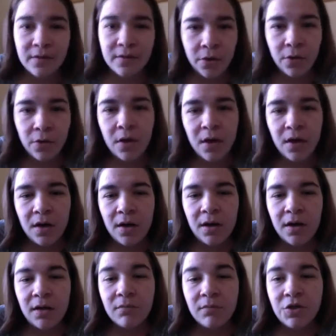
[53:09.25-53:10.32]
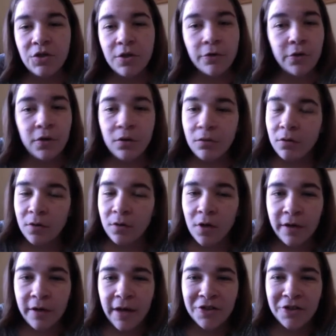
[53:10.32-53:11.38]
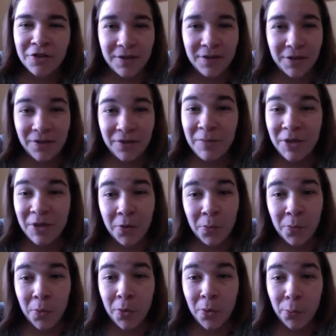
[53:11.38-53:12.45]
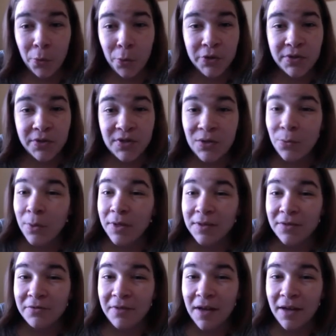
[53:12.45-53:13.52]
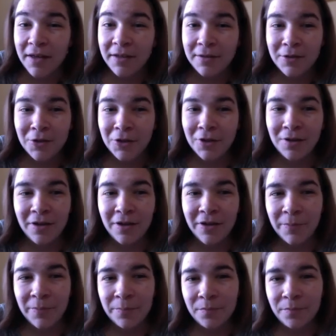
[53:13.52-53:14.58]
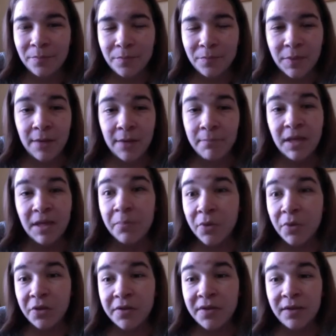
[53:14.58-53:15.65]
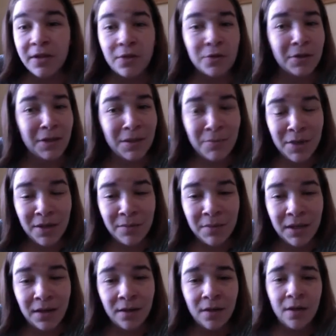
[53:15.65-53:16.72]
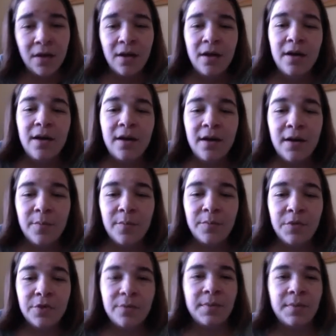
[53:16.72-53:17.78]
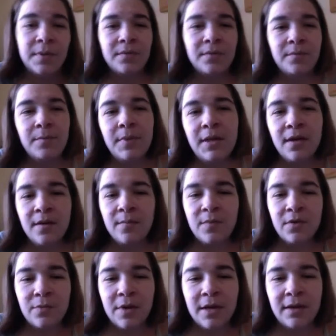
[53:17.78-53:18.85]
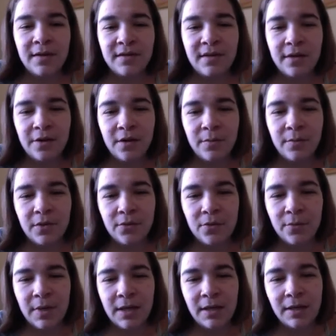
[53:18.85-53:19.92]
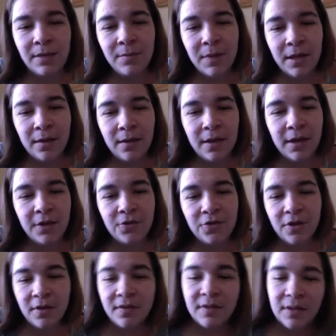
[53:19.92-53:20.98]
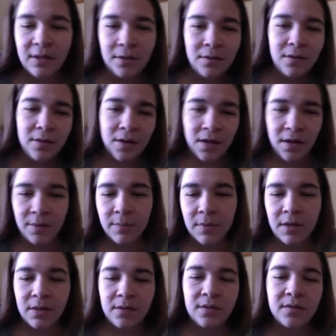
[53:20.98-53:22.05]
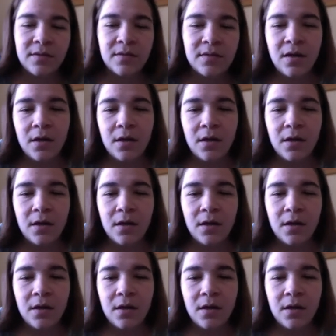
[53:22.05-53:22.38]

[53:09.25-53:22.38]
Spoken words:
So general call to action here. Let me know what words you want to find. You can PM me personally. You can email me. You can PM the Writing Center. I'm going to throw my email address in the comments.